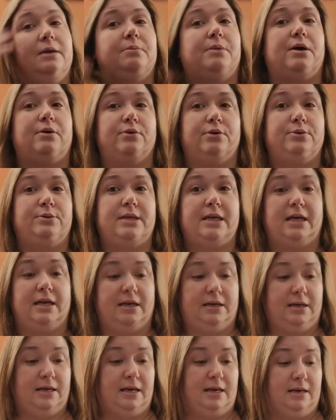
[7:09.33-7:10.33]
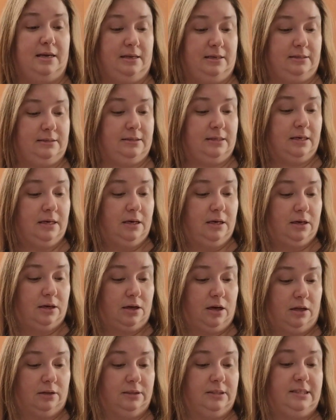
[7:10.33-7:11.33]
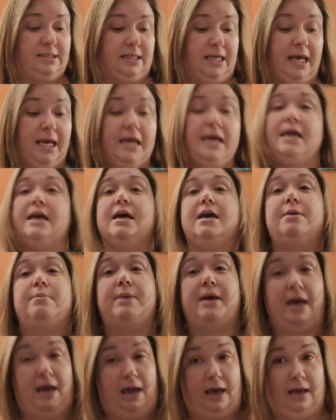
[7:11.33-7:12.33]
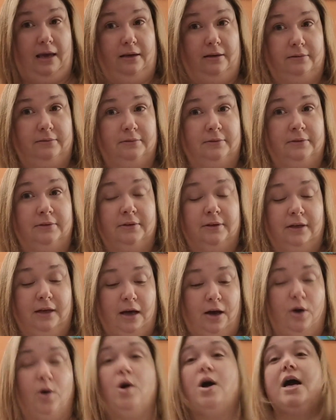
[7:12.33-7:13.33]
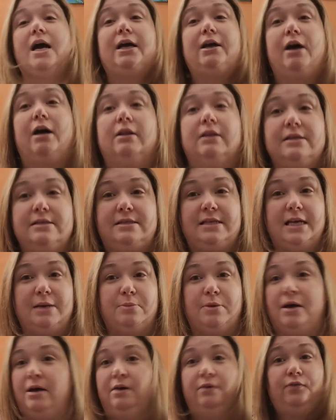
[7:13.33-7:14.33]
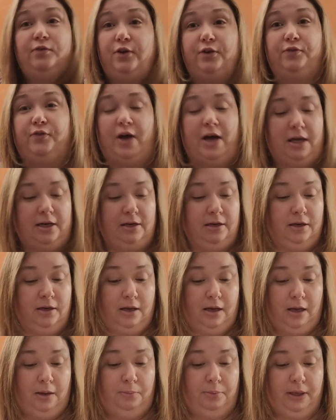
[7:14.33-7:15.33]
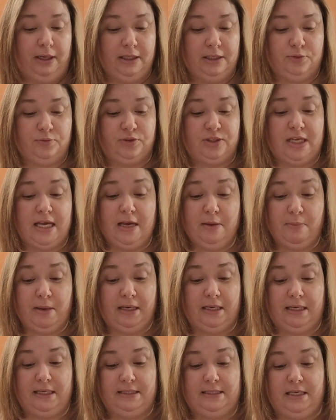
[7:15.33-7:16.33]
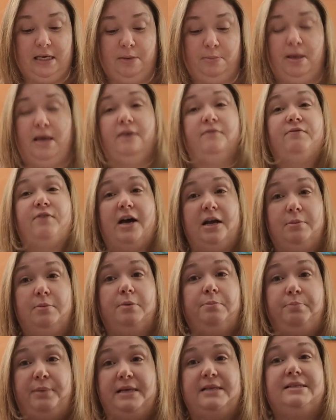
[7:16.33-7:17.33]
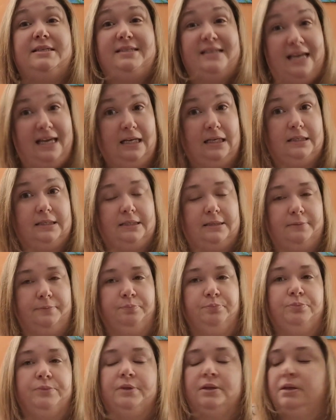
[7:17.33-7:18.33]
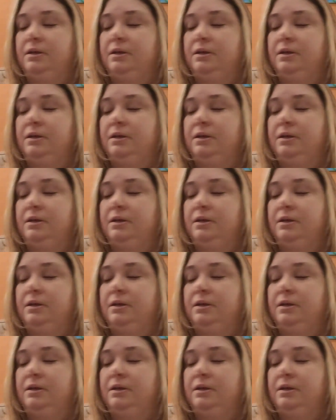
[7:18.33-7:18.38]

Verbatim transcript: in my routine is called ZMA, or I call it Zima for fun, but it's zinc, magnesium, and vitamin B6.